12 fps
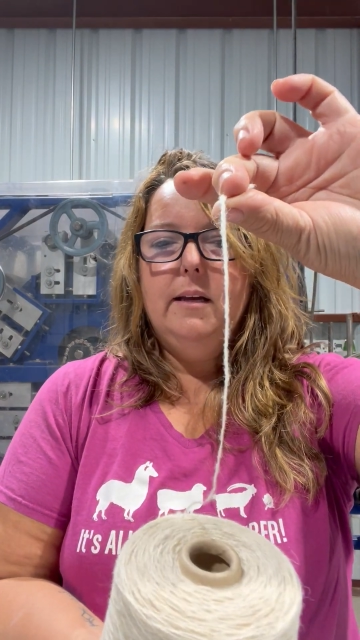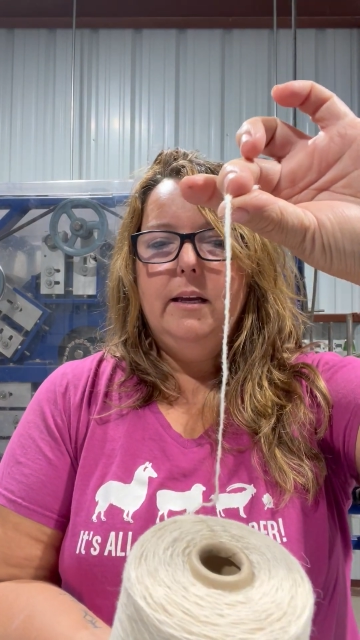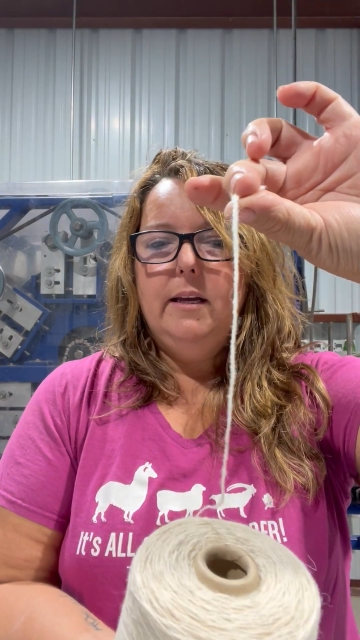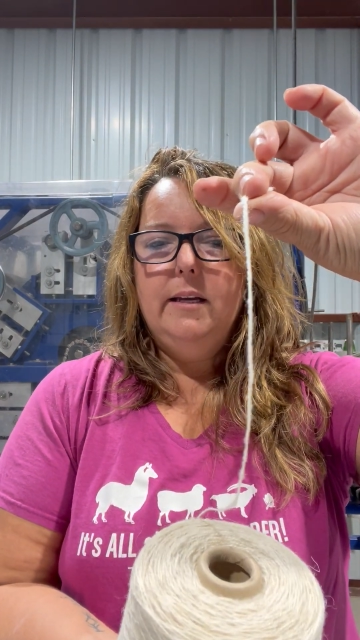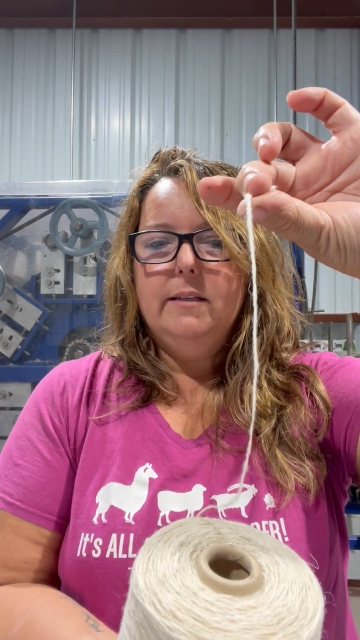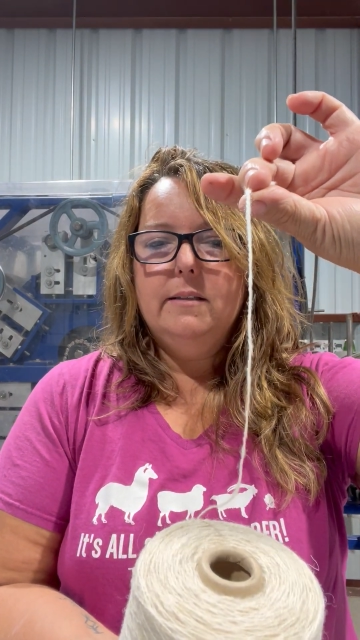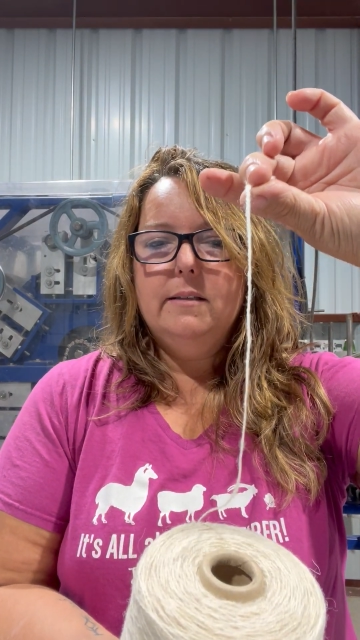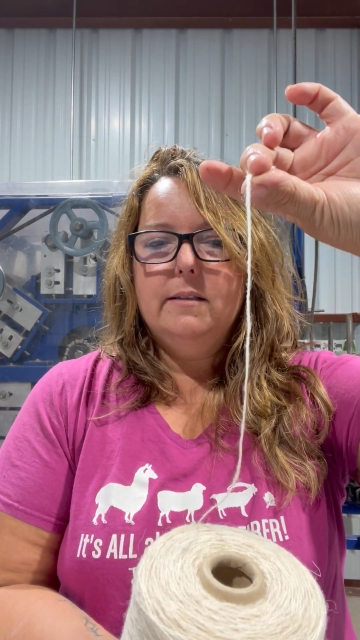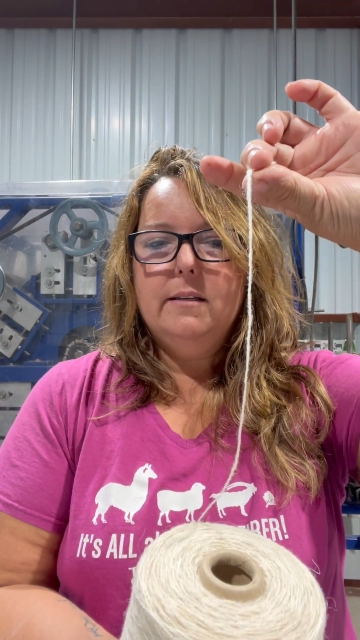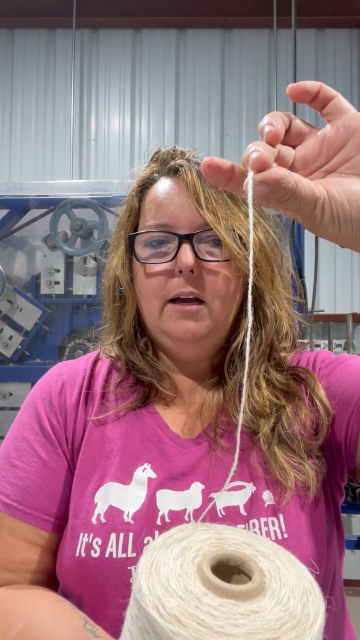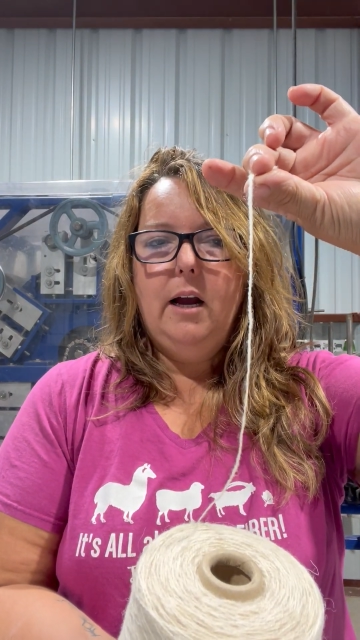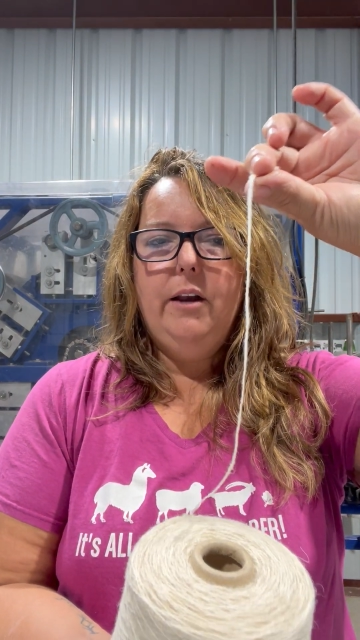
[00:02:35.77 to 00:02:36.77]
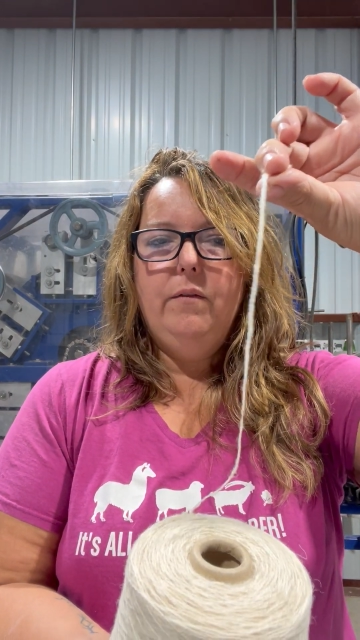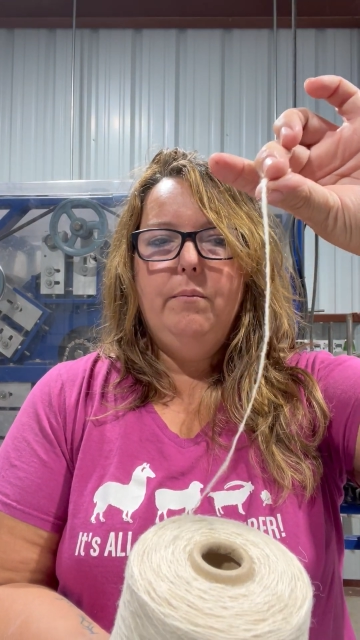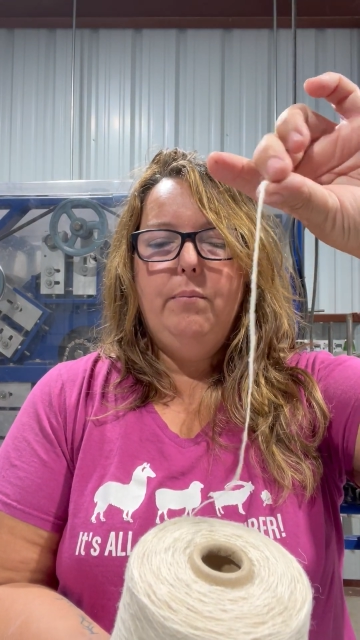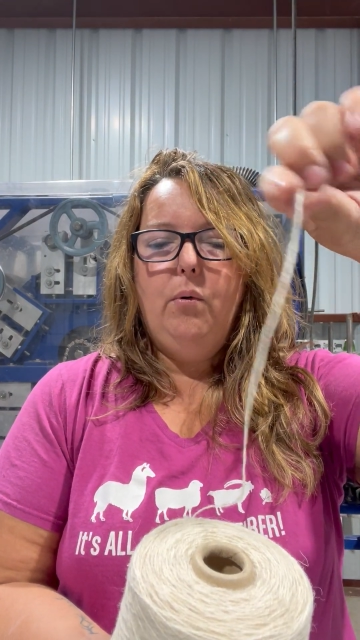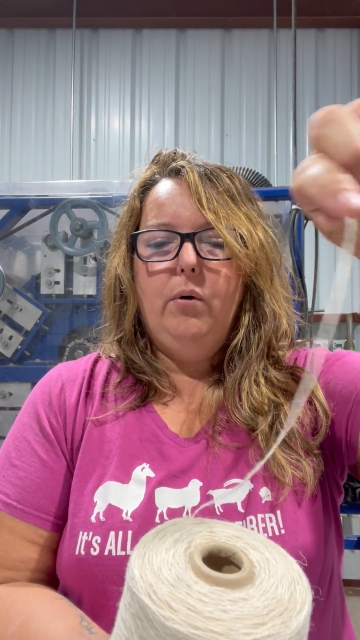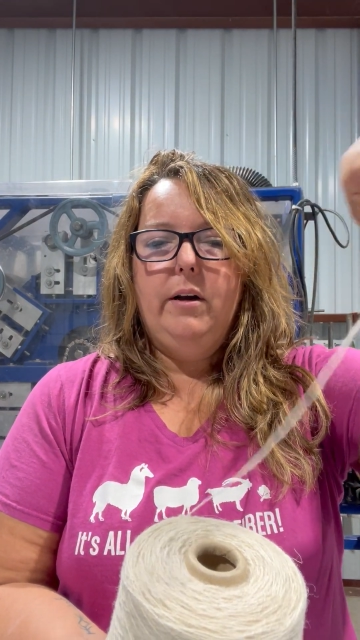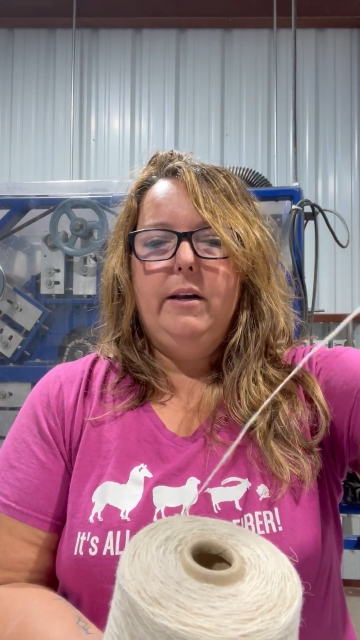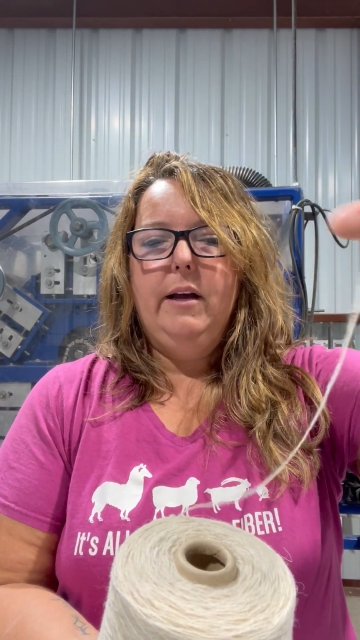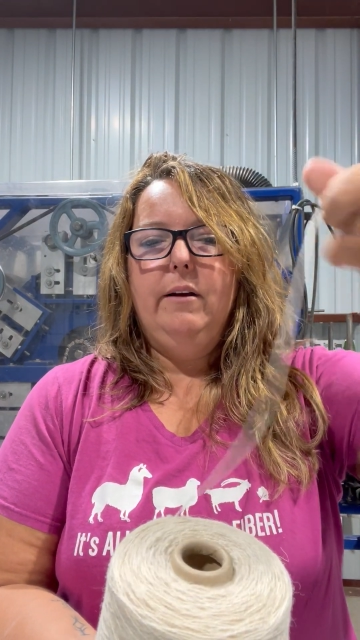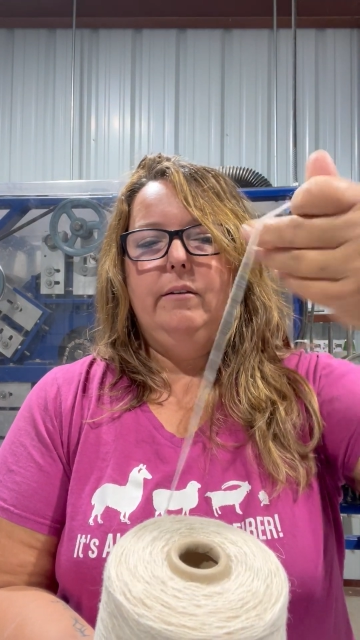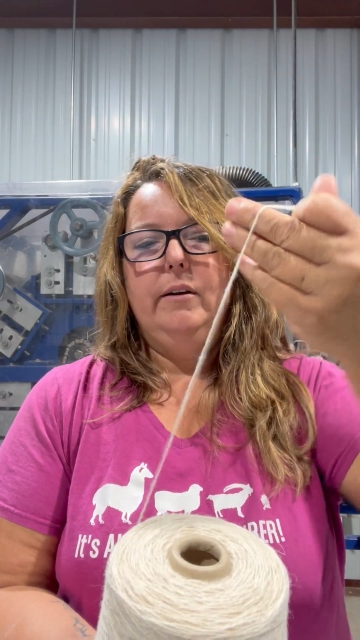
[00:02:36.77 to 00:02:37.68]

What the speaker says: it's kind of important now.